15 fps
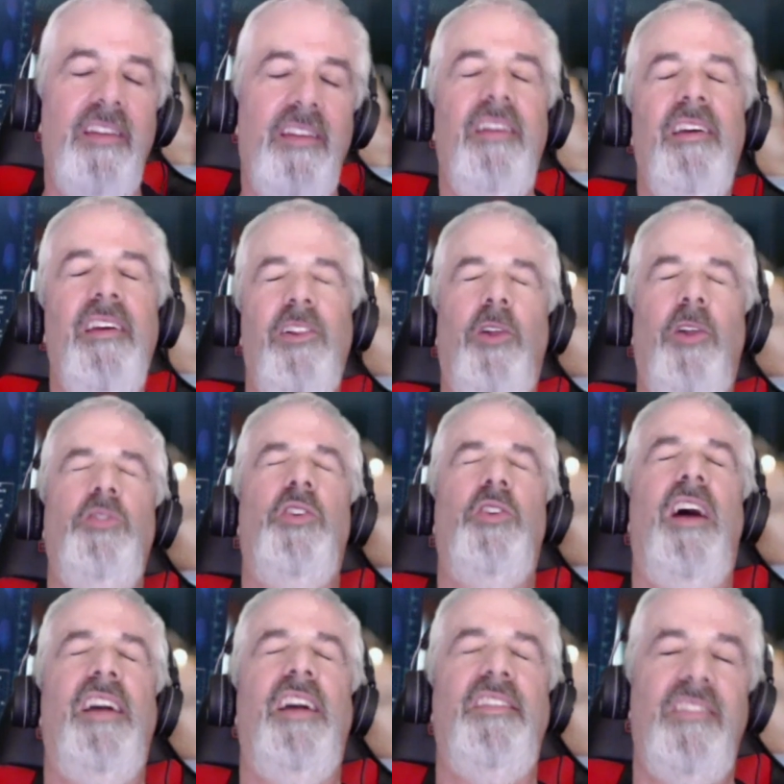close your
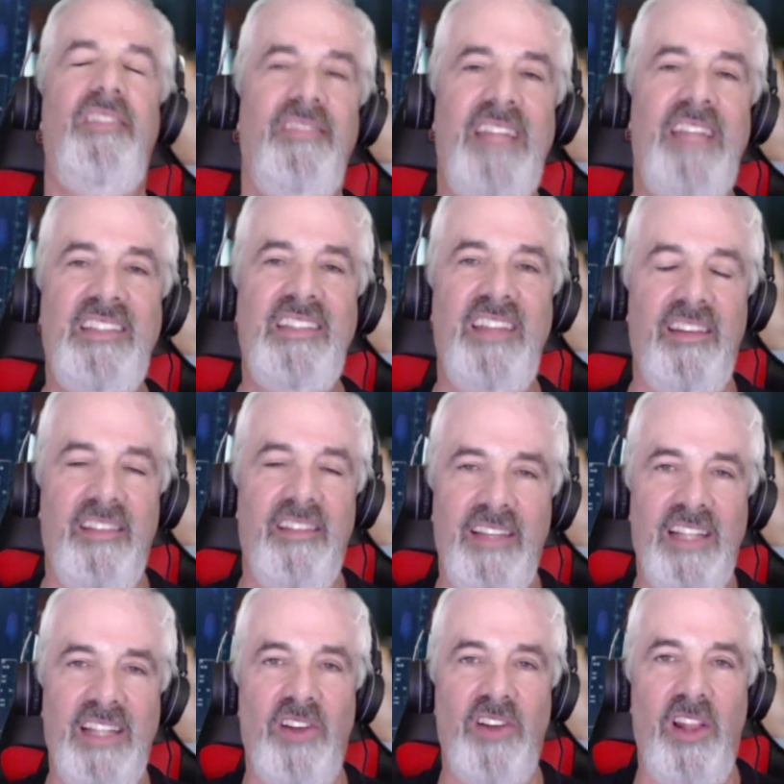eyes. That's it.
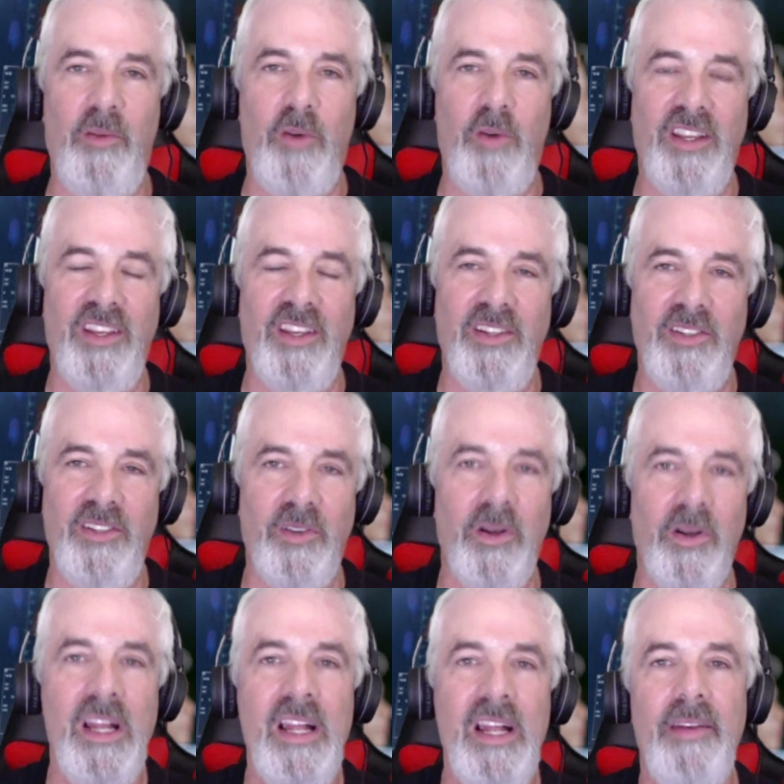That's all I want you to do.
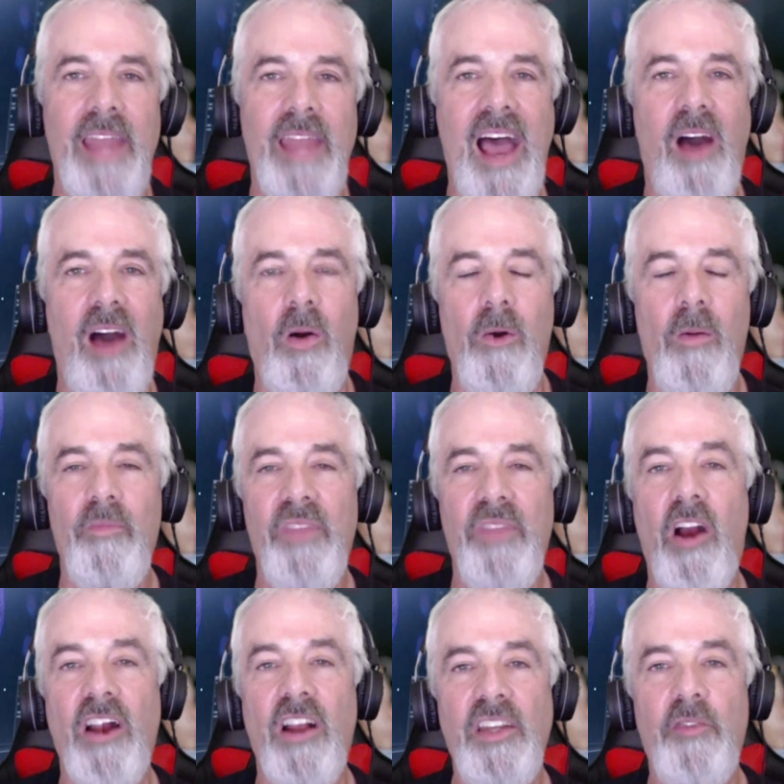Now, there
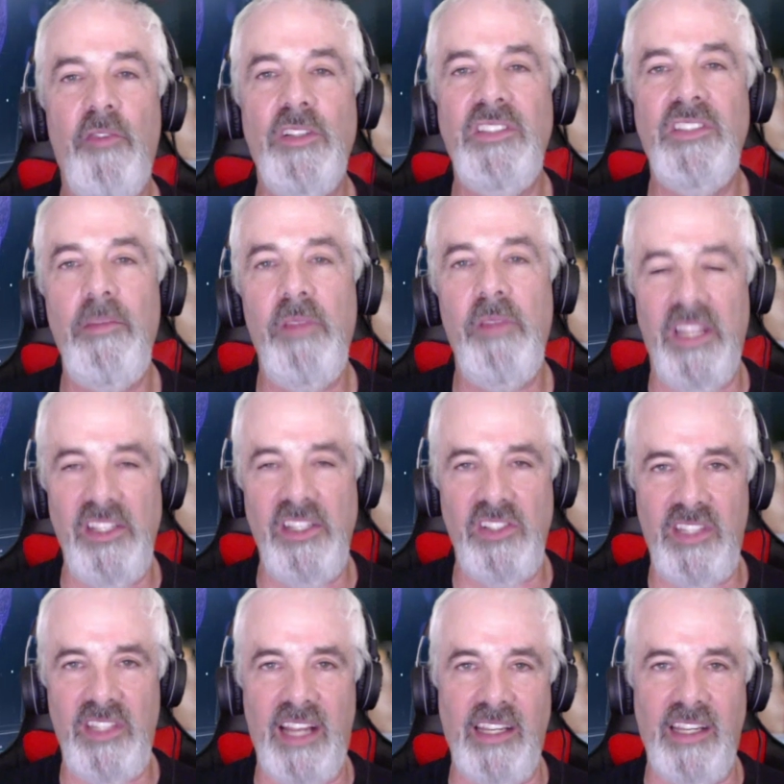are different stimulation
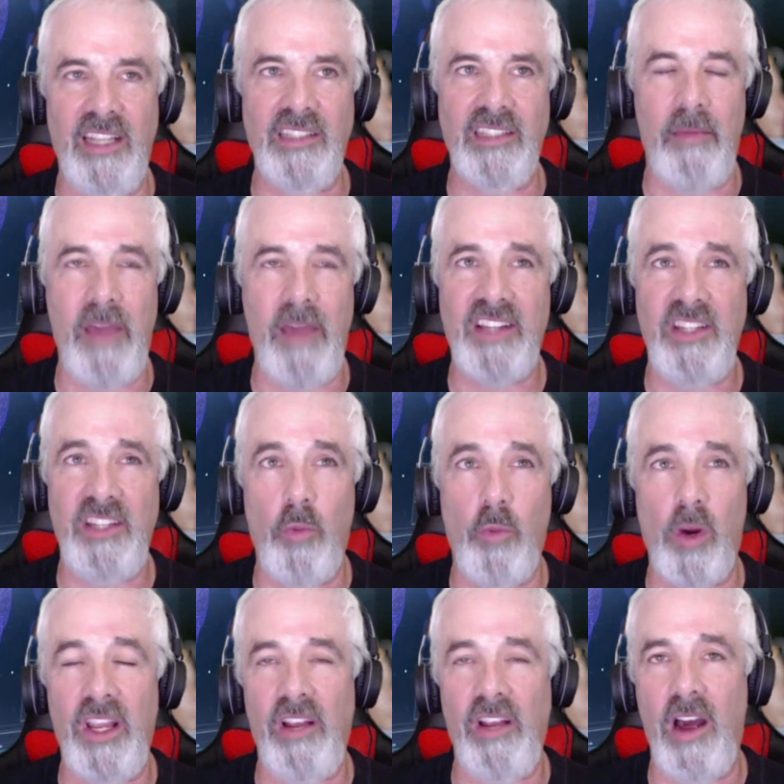techniques. I'm actually
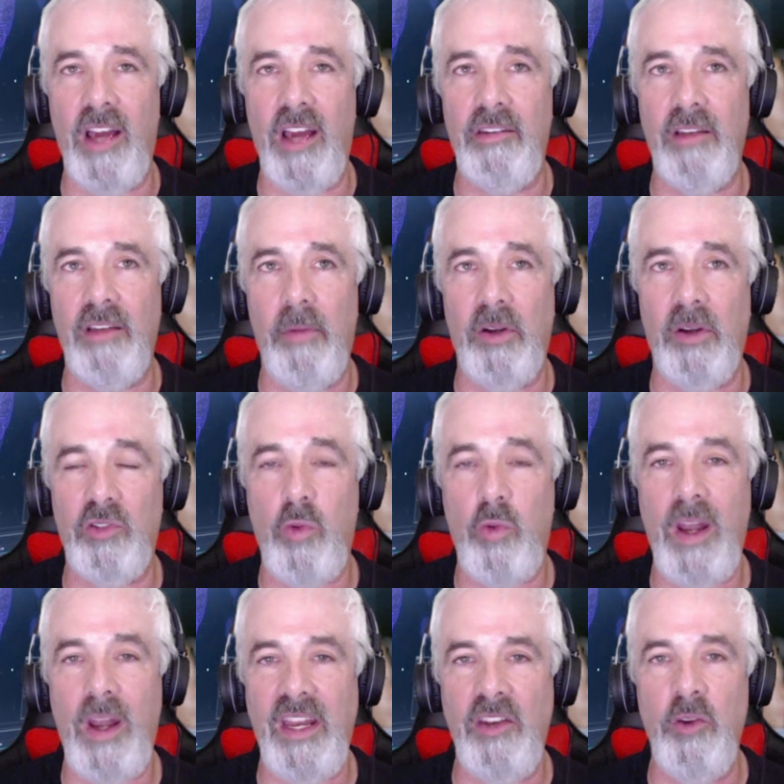working on about
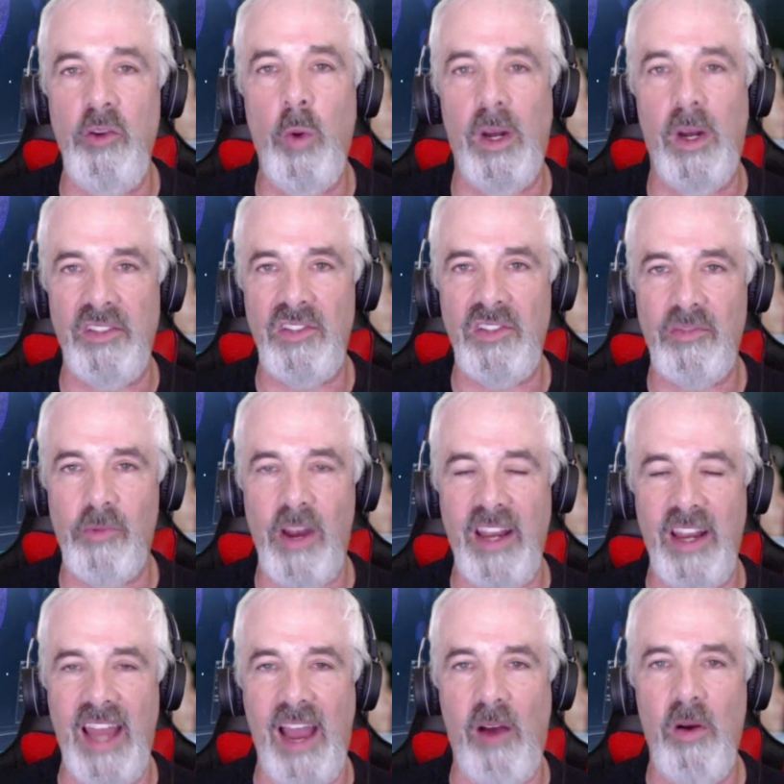20 new ones right
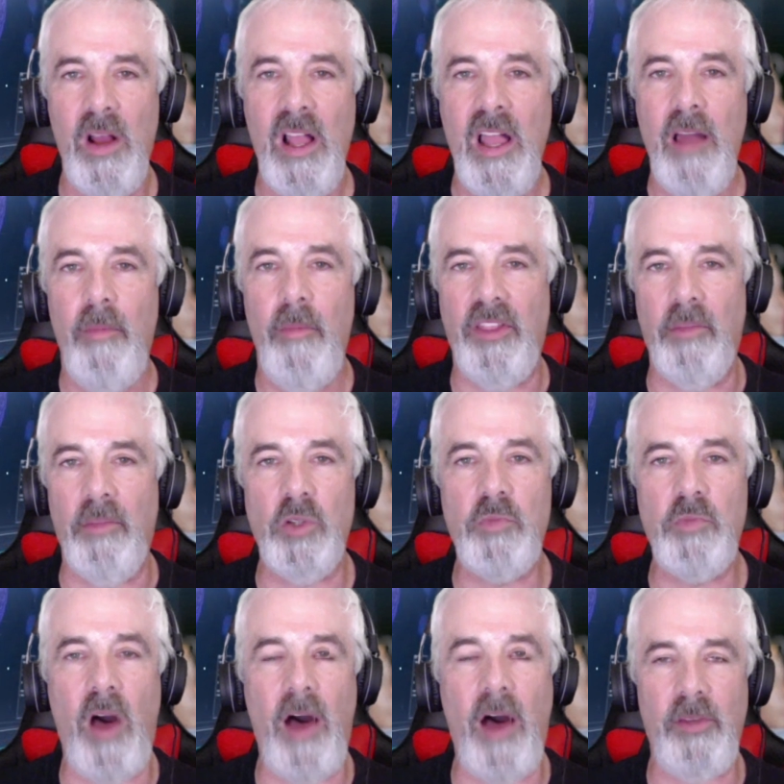now, but the most
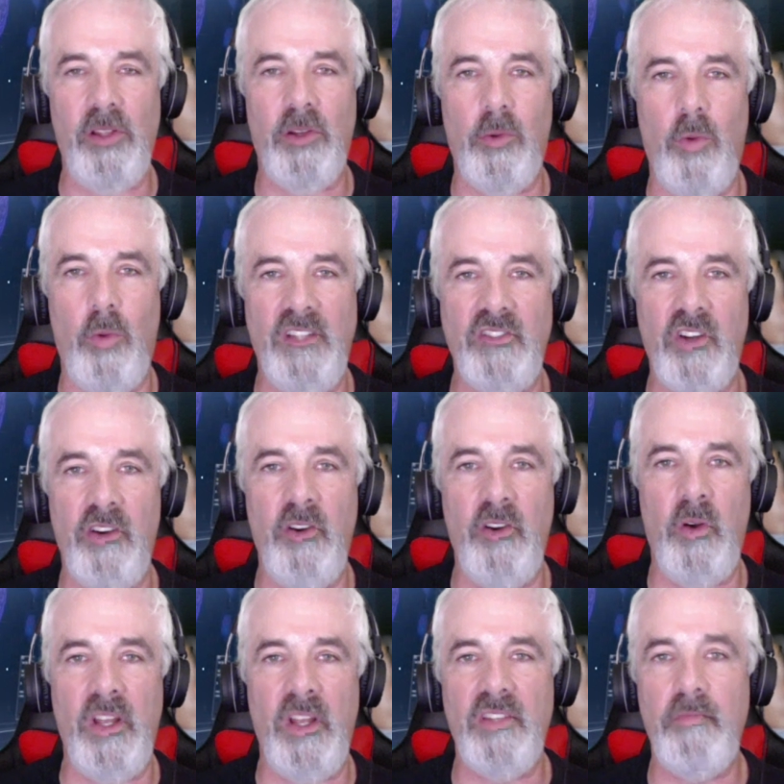popular ones are
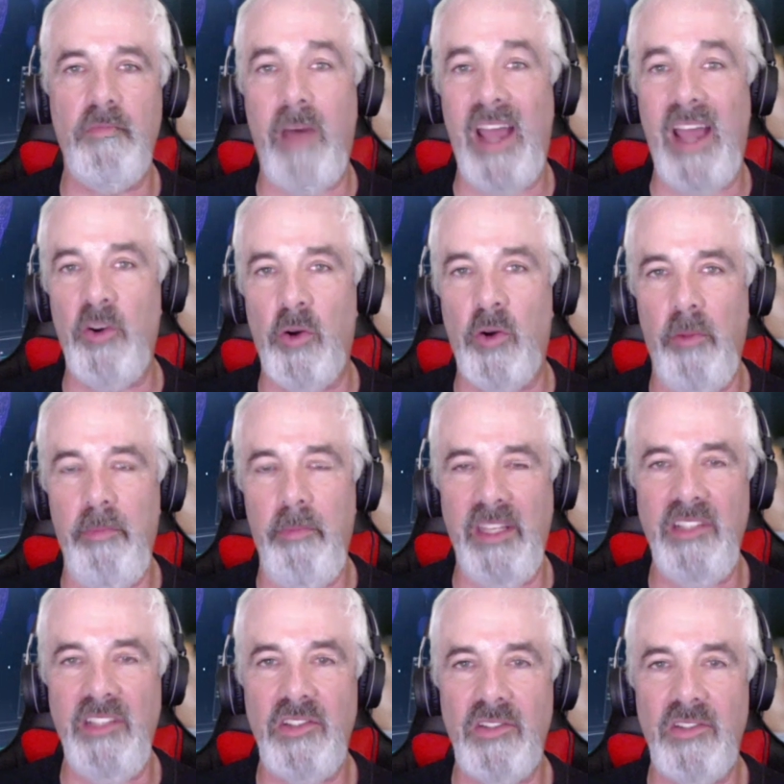known as binaural
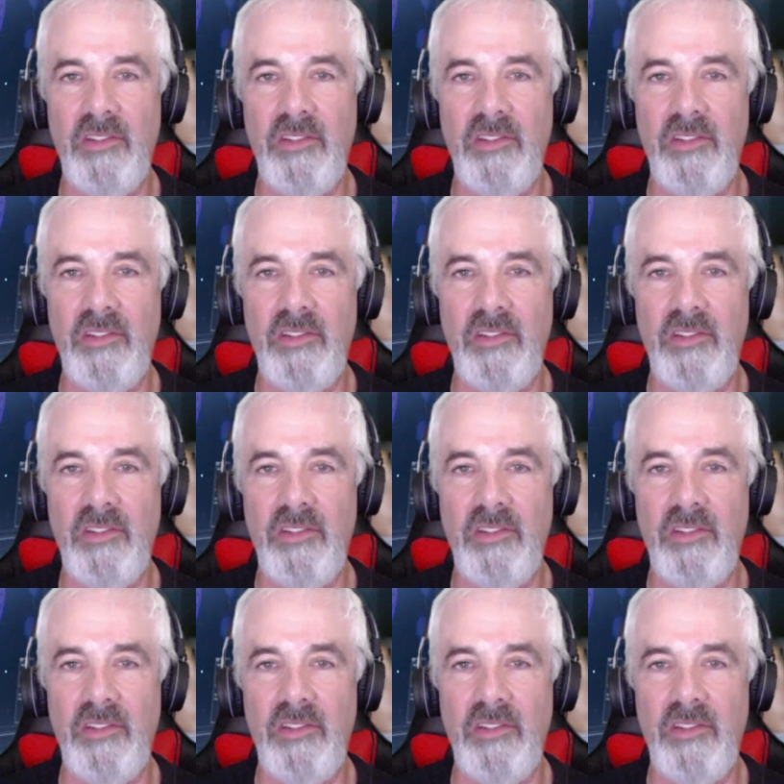beats,